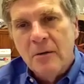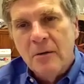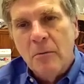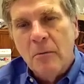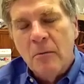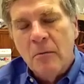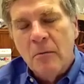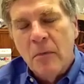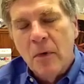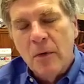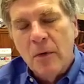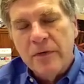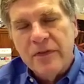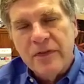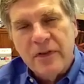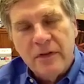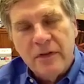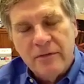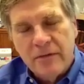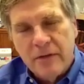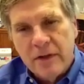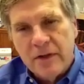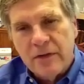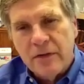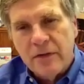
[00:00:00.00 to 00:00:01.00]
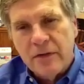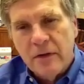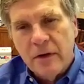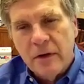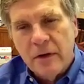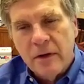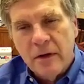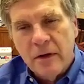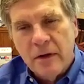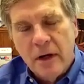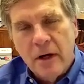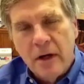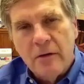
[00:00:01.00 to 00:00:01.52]
most of which
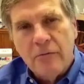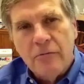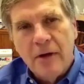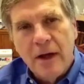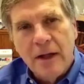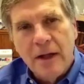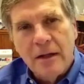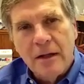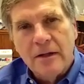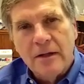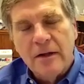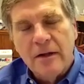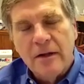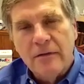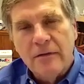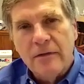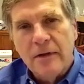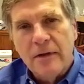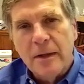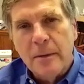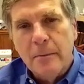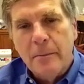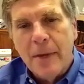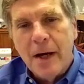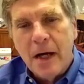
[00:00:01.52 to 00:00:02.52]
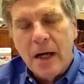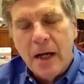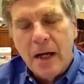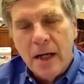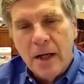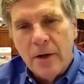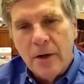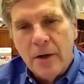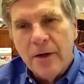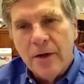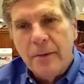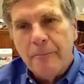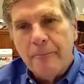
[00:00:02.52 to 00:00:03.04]
are relatively
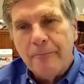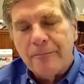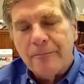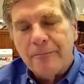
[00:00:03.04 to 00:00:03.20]
mild.